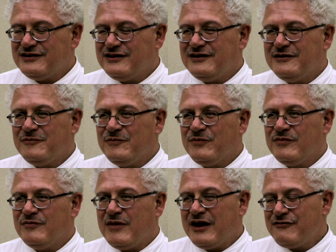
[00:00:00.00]
um,
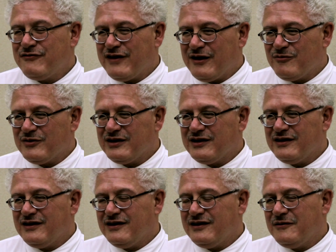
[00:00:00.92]
my family.
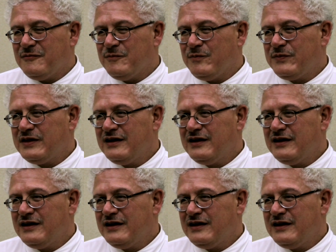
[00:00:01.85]
Um,